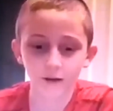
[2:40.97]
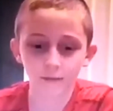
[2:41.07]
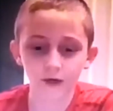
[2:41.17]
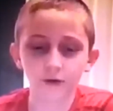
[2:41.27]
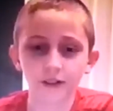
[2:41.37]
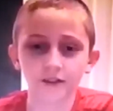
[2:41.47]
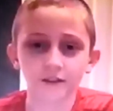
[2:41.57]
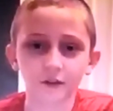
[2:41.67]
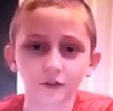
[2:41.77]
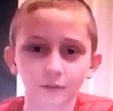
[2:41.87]
Mary is
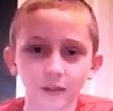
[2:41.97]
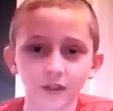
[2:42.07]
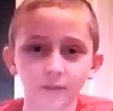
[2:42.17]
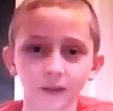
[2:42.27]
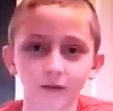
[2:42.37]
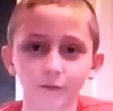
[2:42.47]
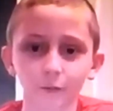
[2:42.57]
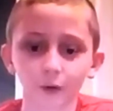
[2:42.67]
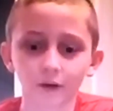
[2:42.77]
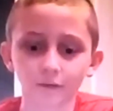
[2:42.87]
still to be your beloved
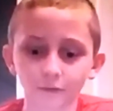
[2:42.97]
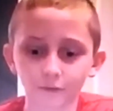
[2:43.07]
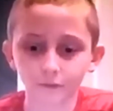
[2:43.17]
wife.